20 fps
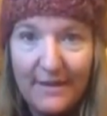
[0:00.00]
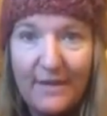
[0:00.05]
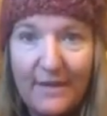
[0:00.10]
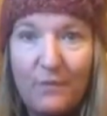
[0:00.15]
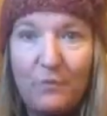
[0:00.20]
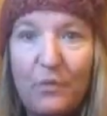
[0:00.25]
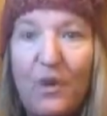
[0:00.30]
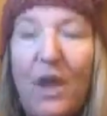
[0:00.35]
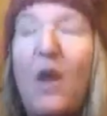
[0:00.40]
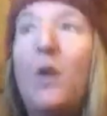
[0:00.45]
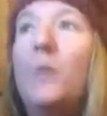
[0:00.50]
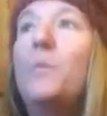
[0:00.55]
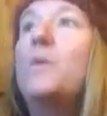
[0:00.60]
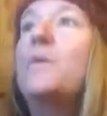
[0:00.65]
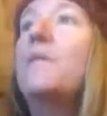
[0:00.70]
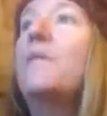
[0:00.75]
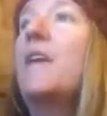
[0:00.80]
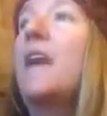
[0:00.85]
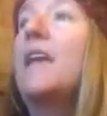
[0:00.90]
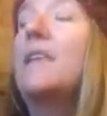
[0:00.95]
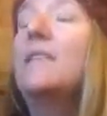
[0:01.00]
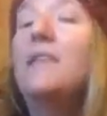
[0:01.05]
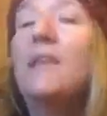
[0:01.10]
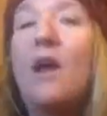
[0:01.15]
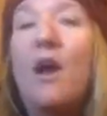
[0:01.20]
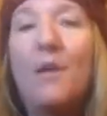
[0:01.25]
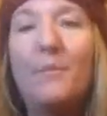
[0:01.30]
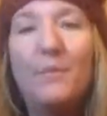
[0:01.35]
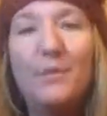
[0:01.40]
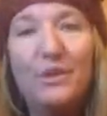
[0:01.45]
that will help you find the
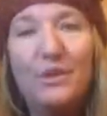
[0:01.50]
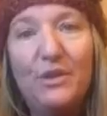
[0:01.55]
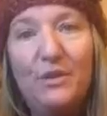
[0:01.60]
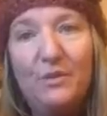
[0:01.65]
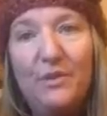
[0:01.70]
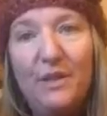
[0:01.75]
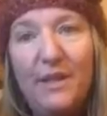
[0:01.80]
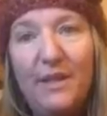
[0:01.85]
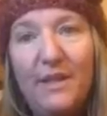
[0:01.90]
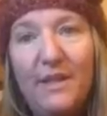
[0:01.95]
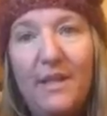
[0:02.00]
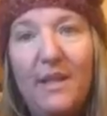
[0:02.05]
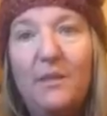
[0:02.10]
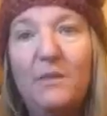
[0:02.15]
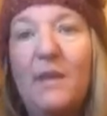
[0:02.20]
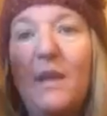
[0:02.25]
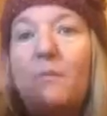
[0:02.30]
opportunity.